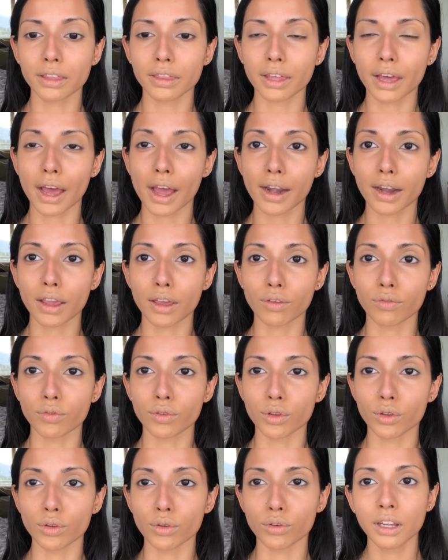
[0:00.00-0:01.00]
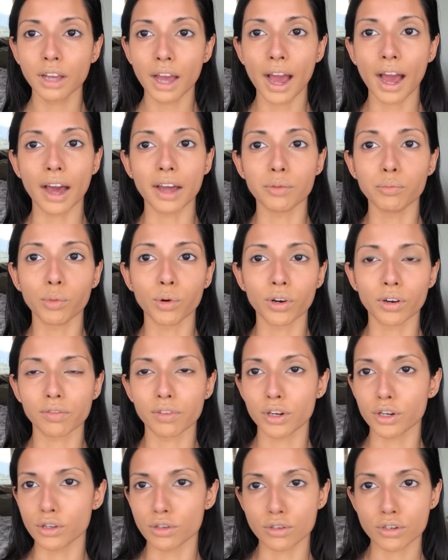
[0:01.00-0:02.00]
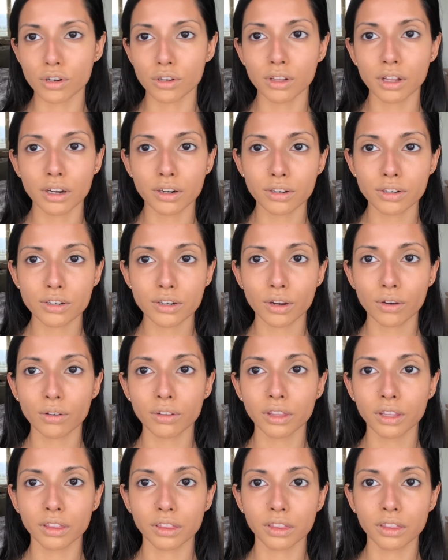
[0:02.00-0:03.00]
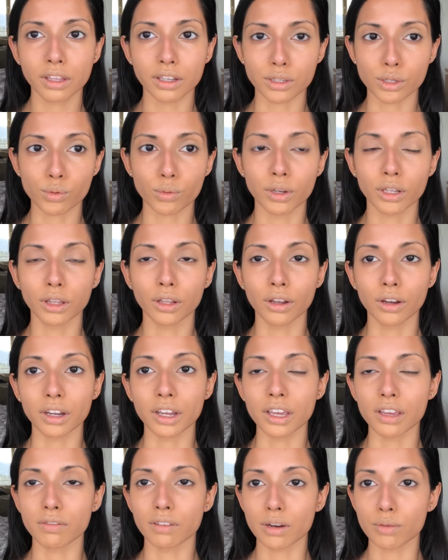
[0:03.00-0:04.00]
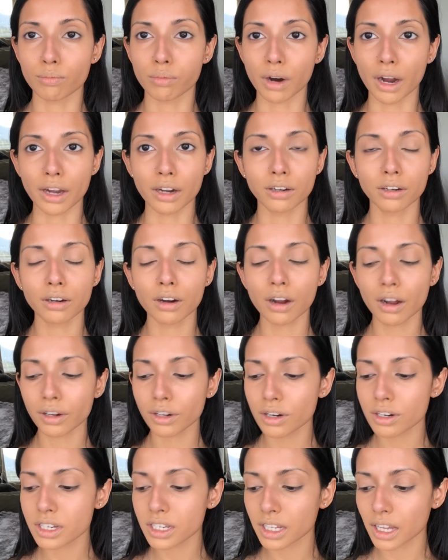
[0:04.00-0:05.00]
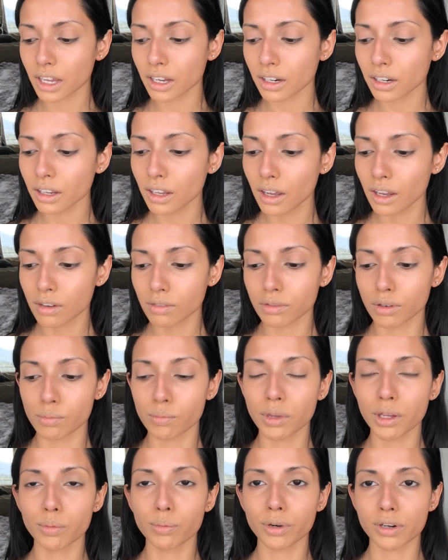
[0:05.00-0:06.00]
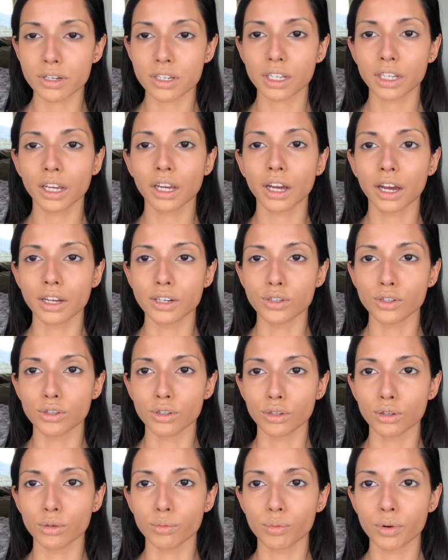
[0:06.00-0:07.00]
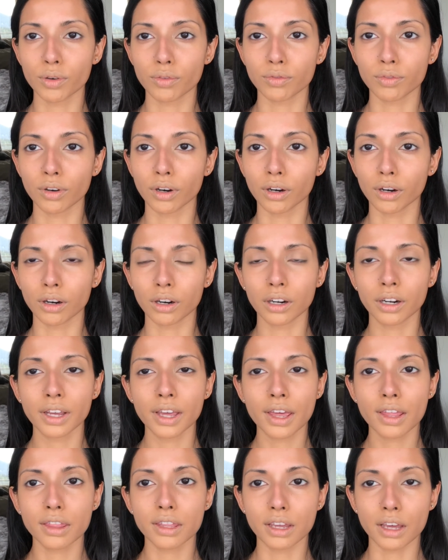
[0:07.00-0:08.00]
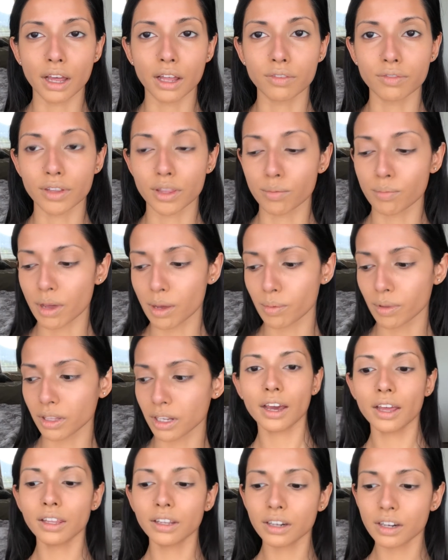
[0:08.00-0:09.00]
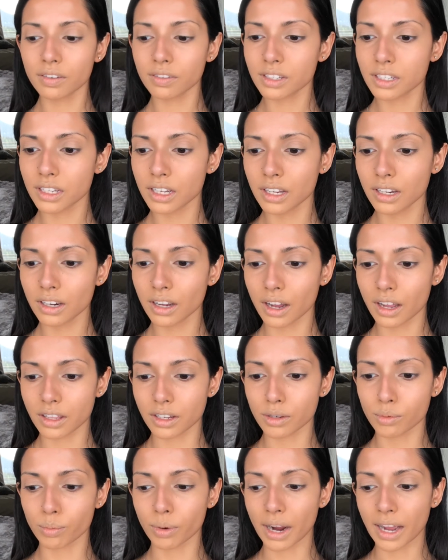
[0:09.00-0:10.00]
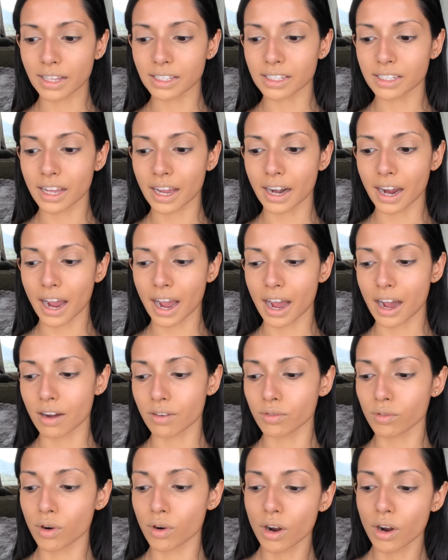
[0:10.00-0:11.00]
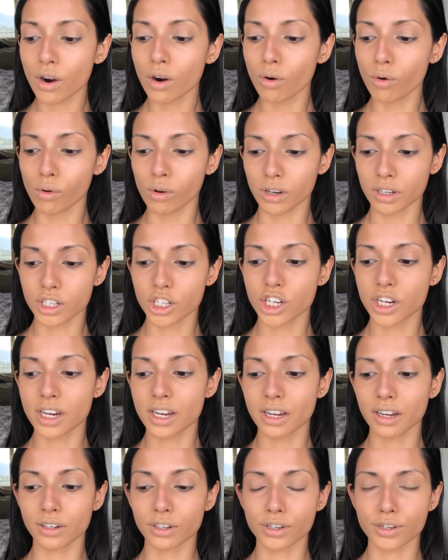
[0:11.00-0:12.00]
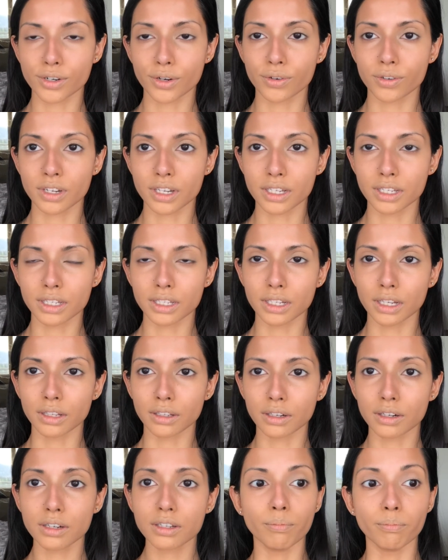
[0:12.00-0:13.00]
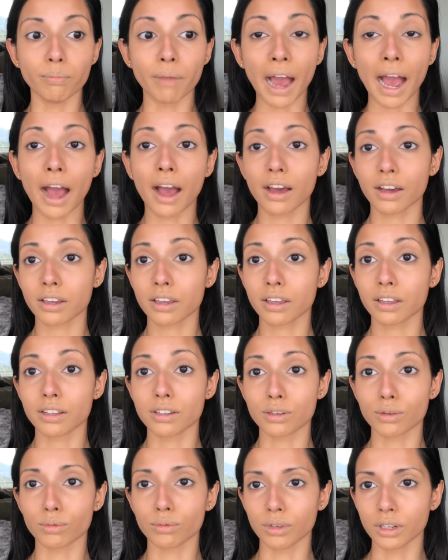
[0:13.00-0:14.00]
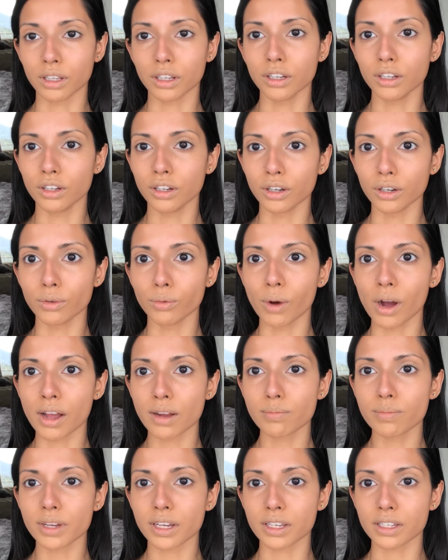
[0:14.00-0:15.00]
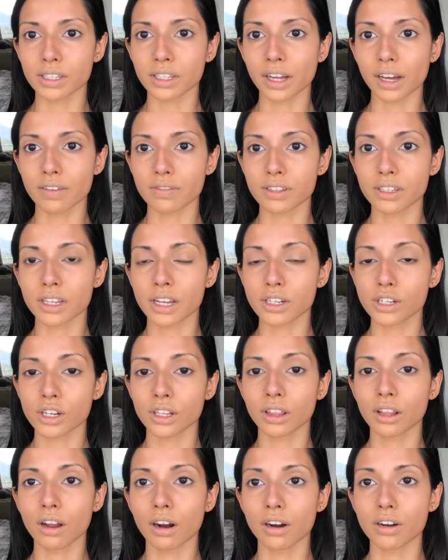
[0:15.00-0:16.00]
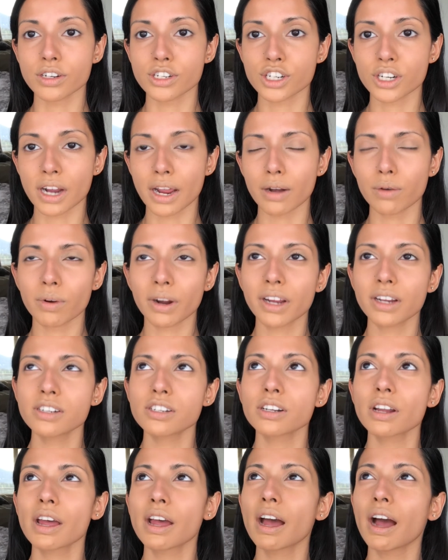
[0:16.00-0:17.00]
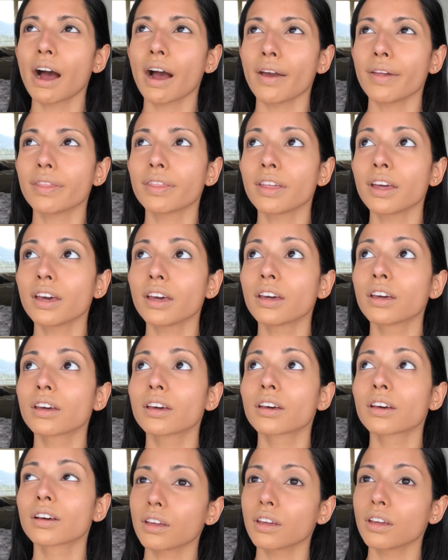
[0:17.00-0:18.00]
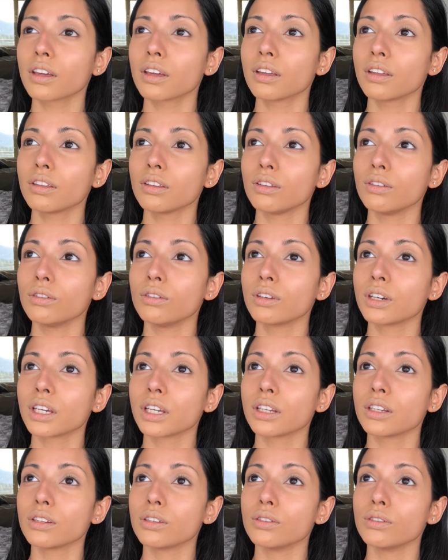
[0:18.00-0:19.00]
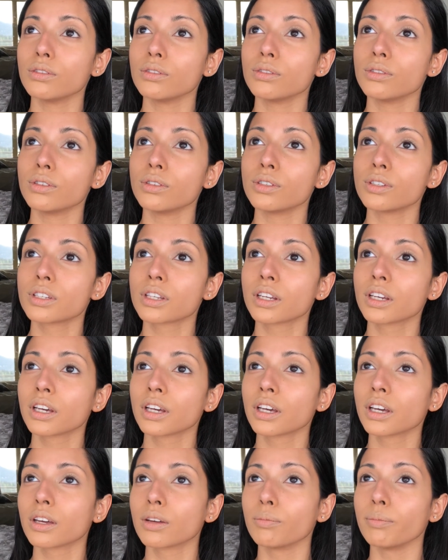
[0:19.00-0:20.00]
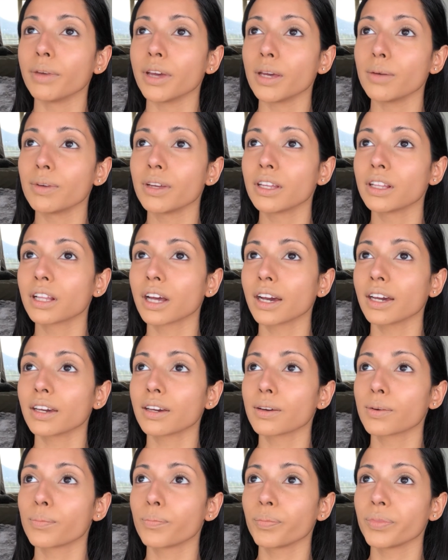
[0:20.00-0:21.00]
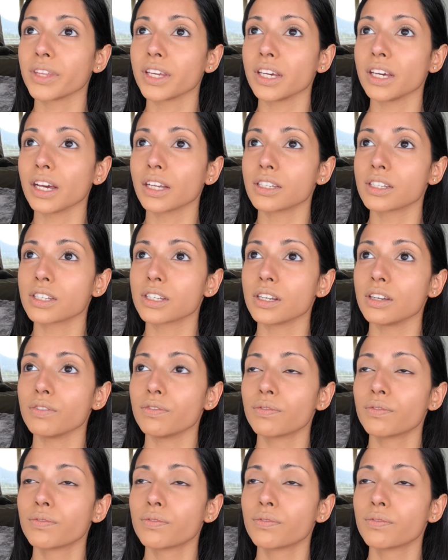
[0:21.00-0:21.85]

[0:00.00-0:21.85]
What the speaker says: that if you had more of a neutral undertone, that this would look even brighter on your skin. For me personally, I do prefer the e.l.f. and the Maybelline. And then I've seen other brands that have orangey undertone concealer. MAC is a really good one because they have such a large shade range. I think you can use maybe like the NC40,